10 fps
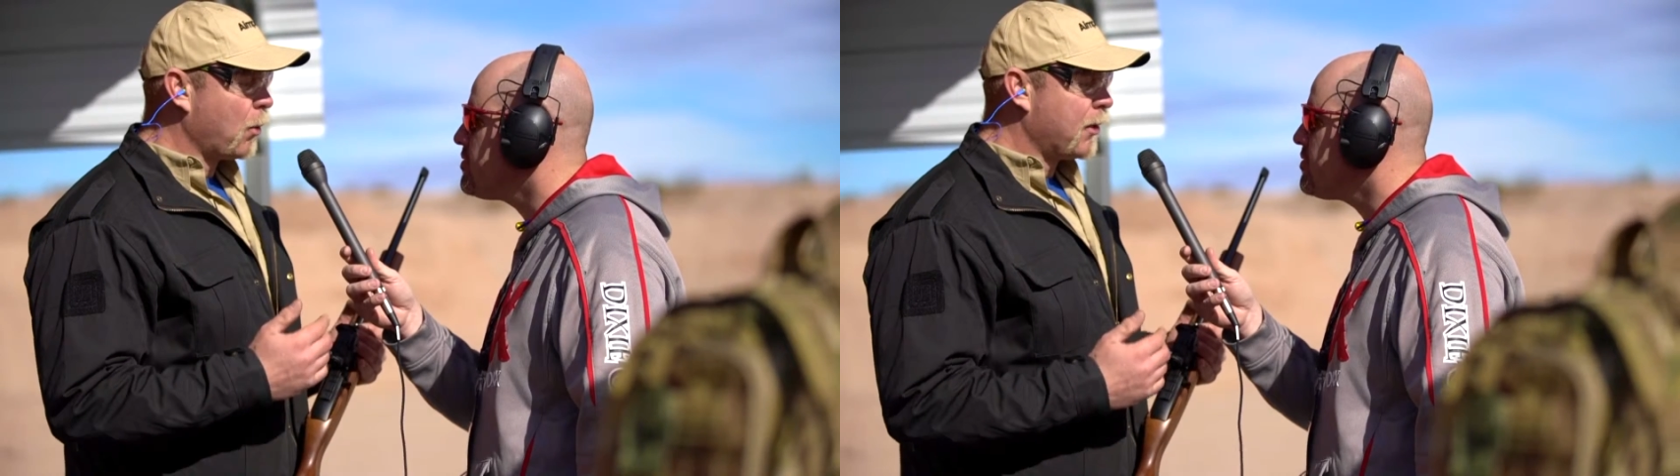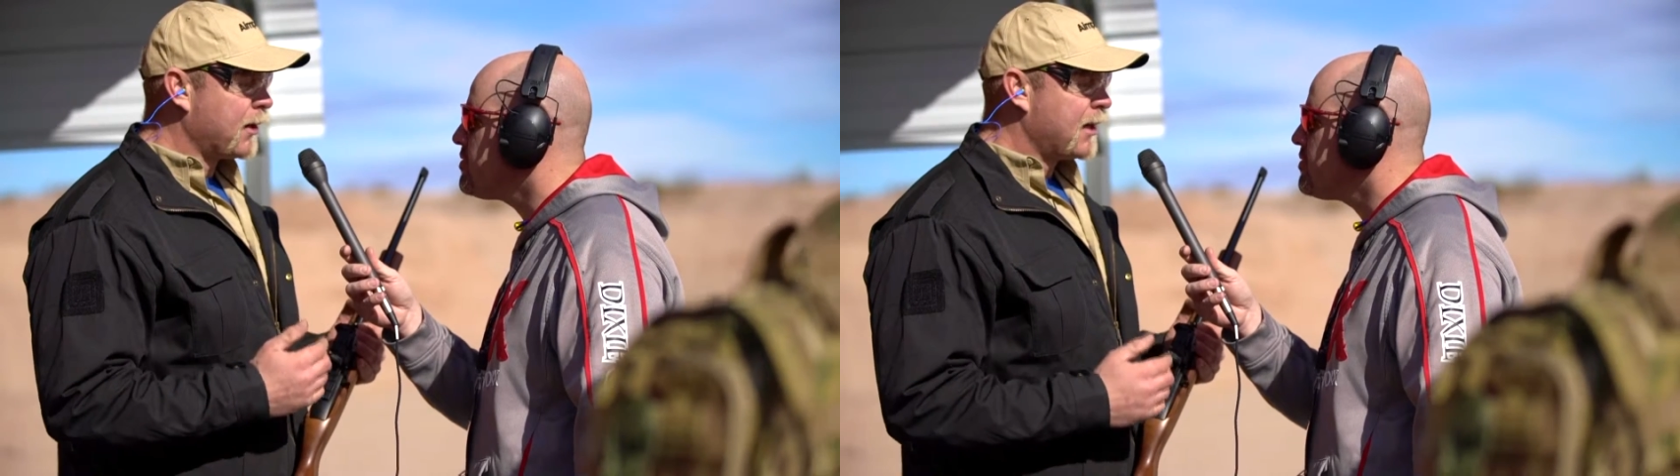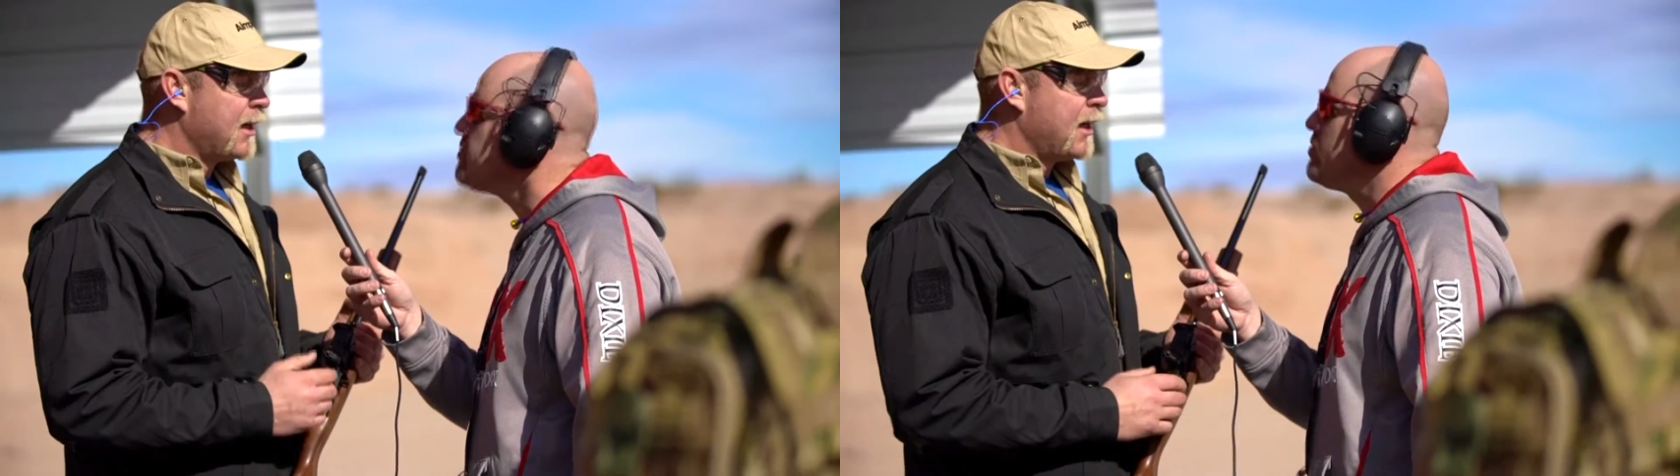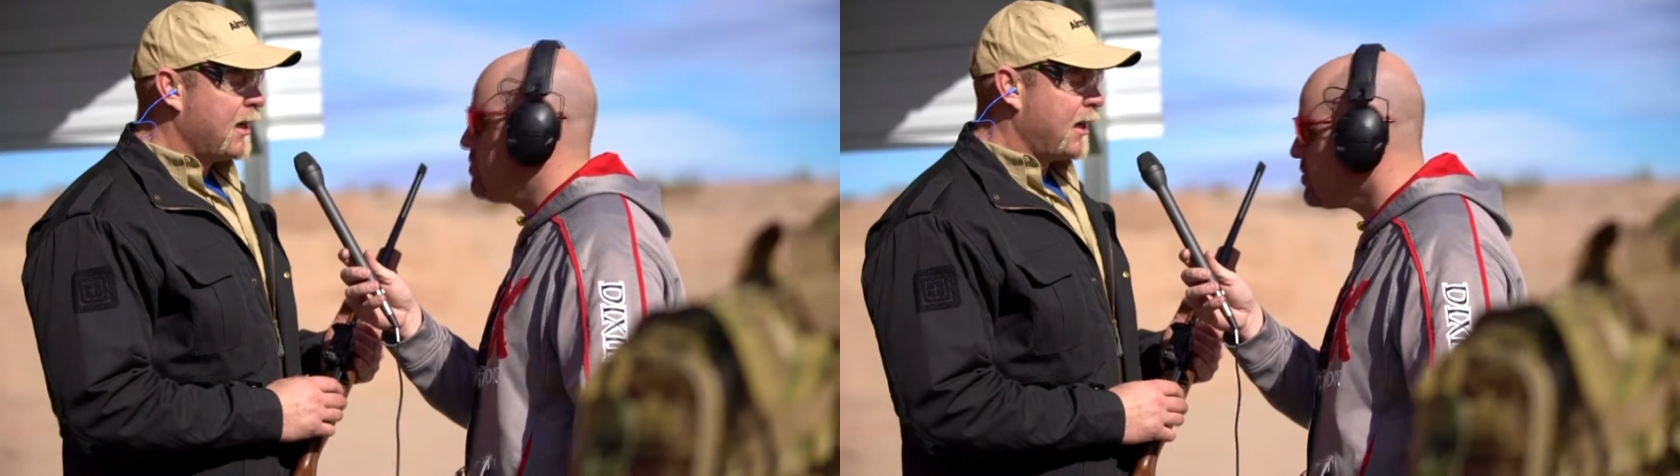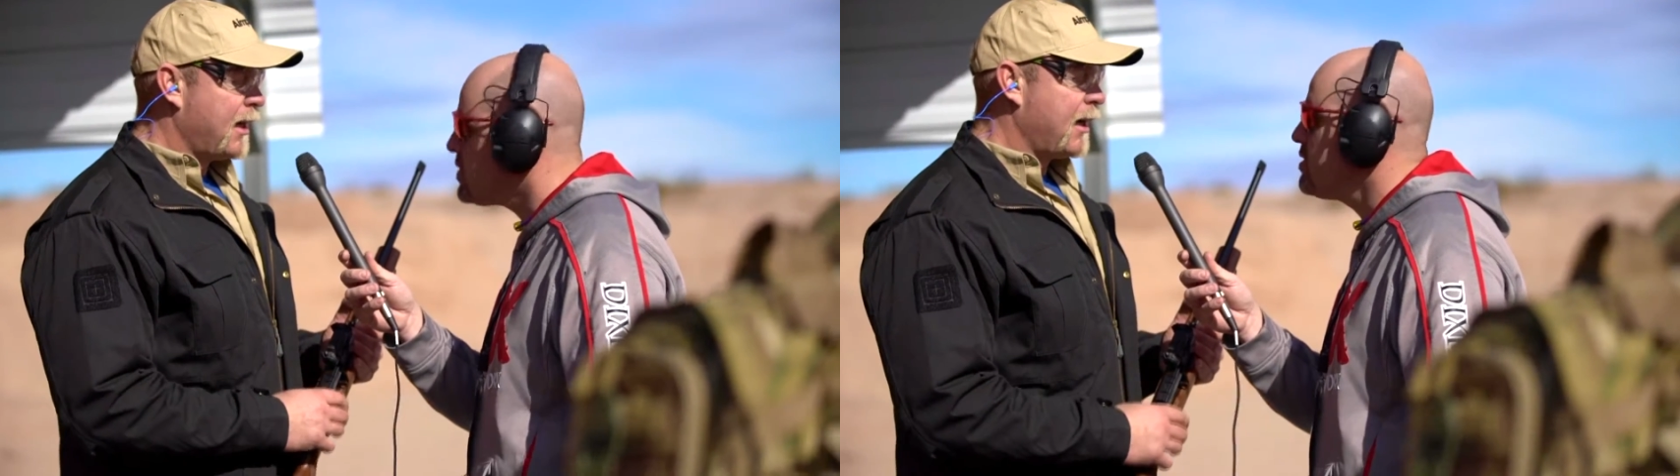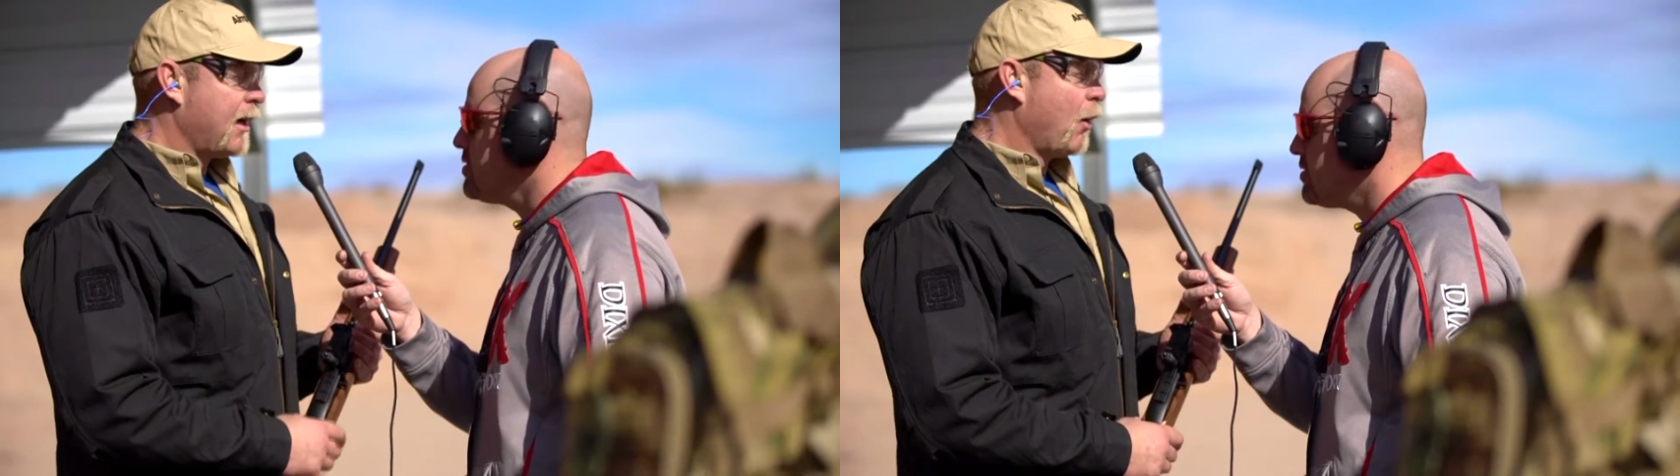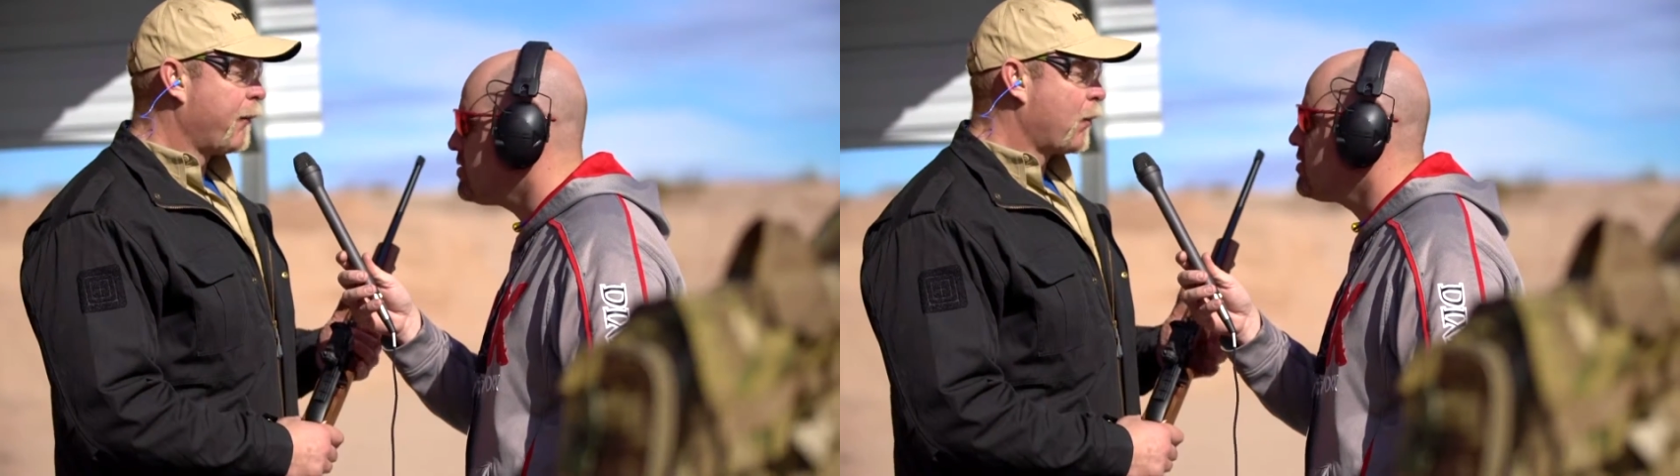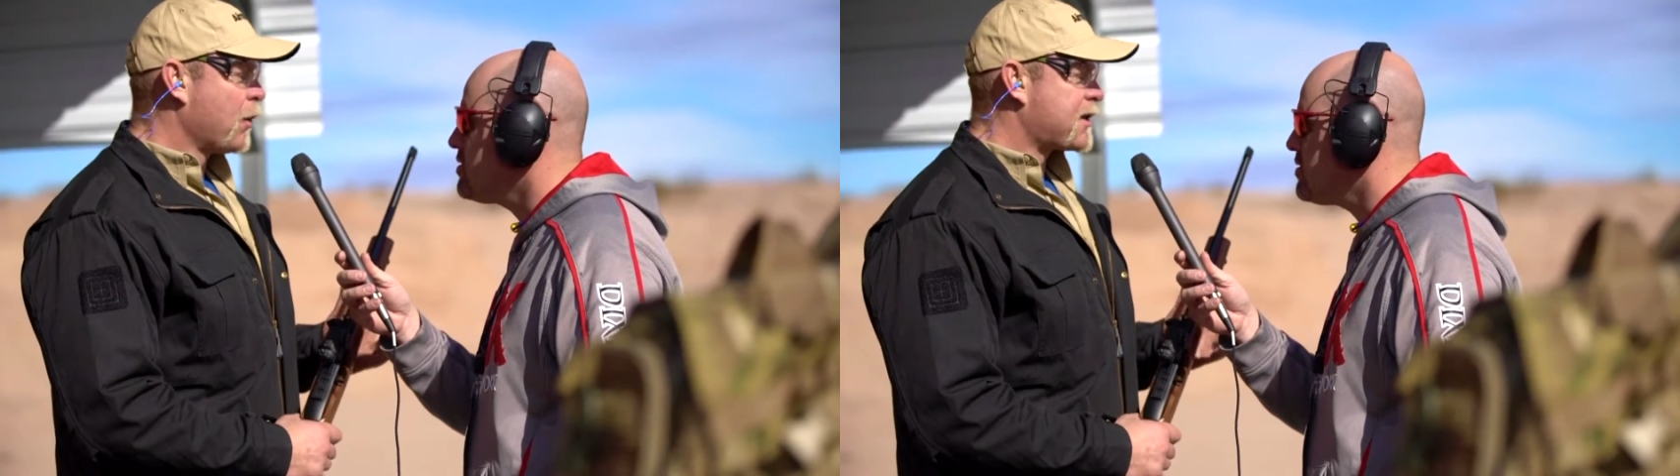
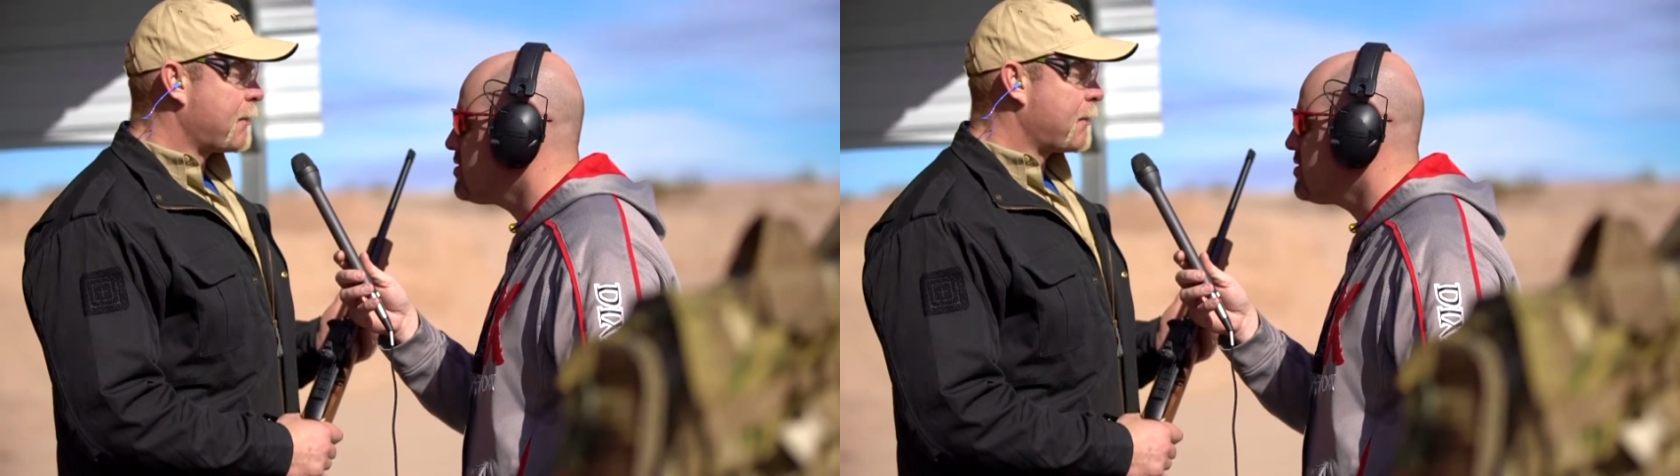Of course,